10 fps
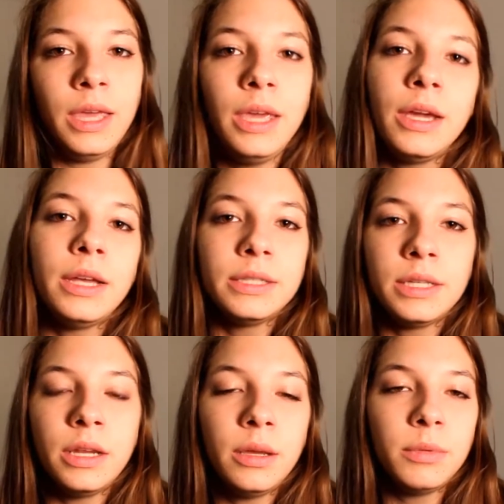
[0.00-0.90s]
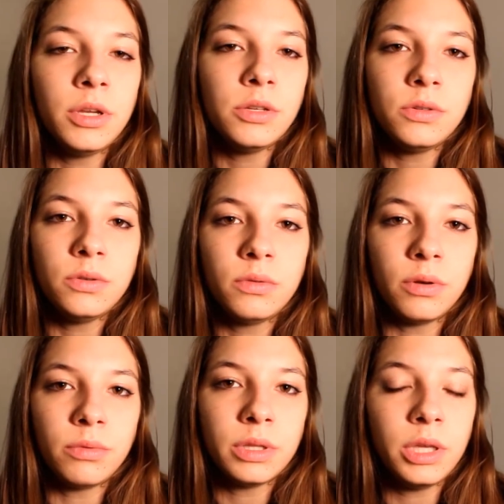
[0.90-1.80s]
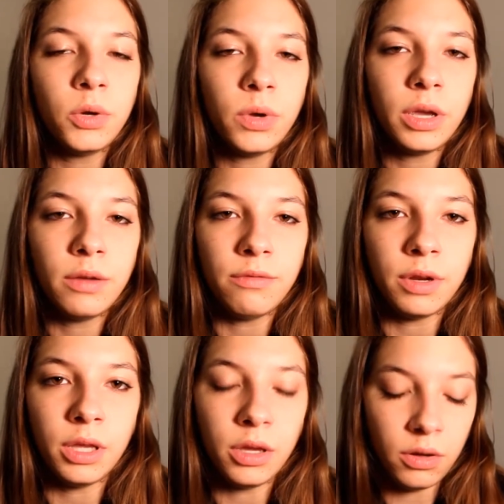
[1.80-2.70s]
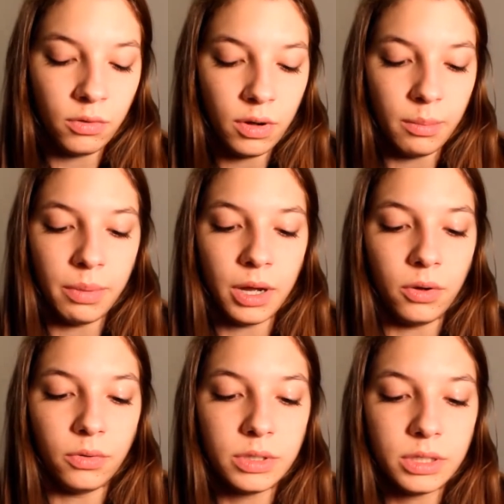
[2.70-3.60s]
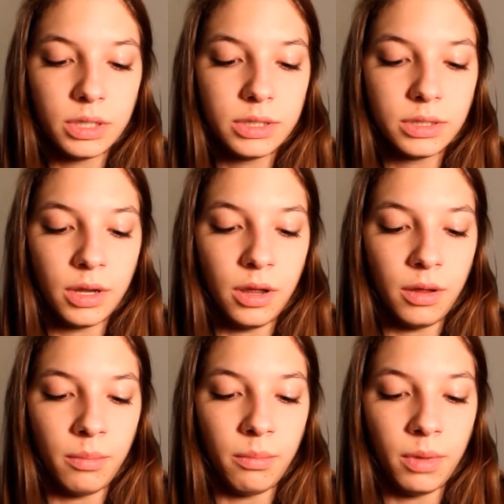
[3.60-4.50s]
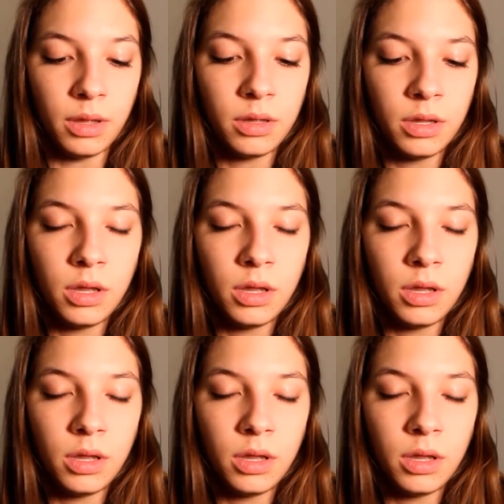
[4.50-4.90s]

Hey guys, today I'm going to do a really quick video about some